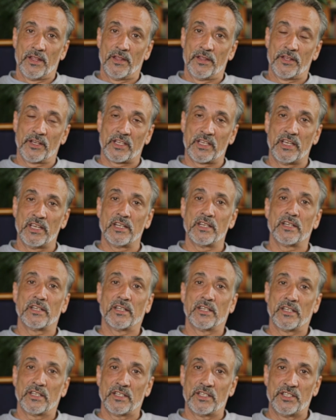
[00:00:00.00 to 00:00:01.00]
The King
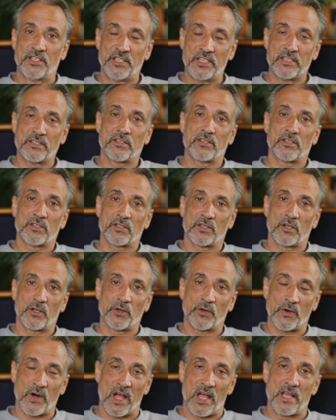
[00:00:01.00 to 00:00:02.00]
Jesus
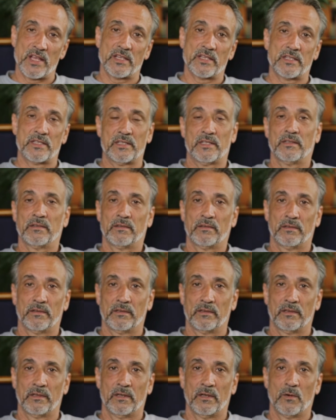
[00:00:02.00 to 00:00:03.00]
Christ
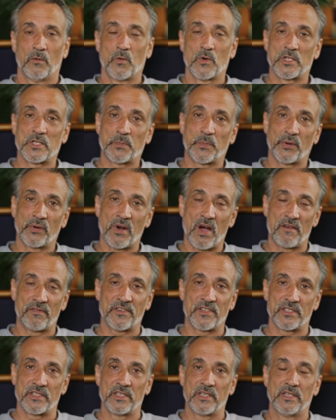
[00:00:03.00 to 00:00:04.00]
was
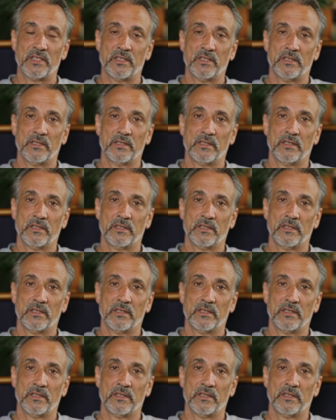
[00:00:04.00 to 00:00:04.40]
prophesied